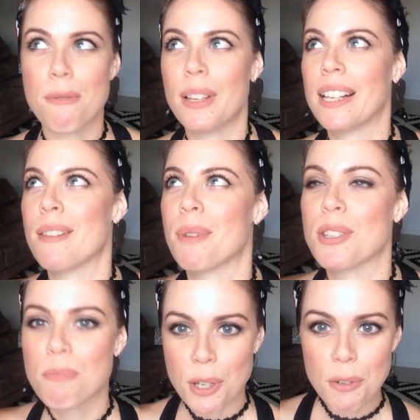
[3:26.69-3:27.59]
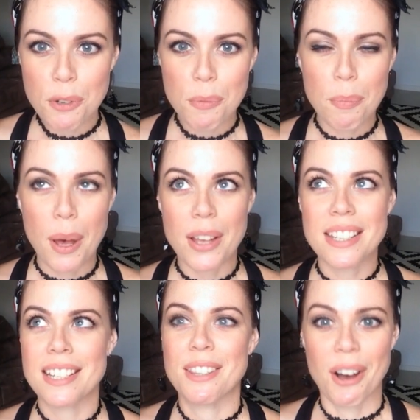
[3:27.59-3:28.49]
feel like the most beautiful
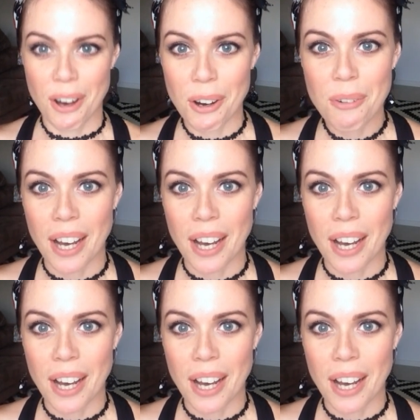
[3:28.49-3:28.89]
person in the whole